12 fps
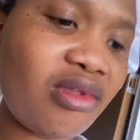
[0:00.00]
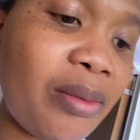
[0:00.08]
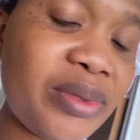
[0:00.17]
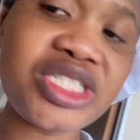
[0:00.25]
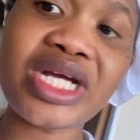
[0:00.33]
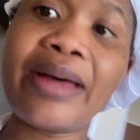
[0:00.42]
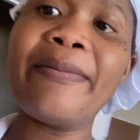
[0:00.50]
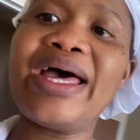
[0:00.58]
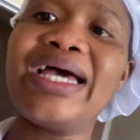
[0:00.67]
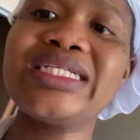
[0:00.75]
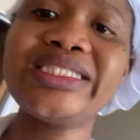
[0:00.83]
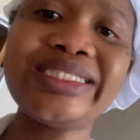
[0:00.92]
but yeah, uh, i'm
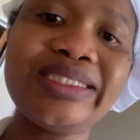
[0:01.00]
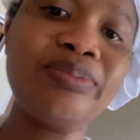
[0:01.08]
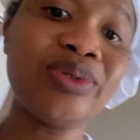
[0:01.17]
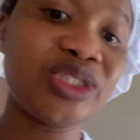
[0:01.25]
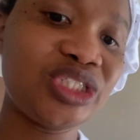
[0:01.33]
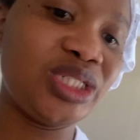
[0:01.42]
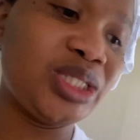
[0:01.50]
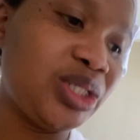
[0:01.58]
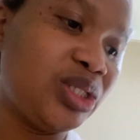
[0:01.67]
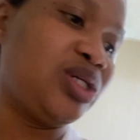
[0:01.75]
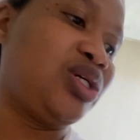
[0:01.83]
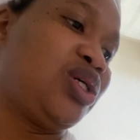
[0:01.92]
actually pushing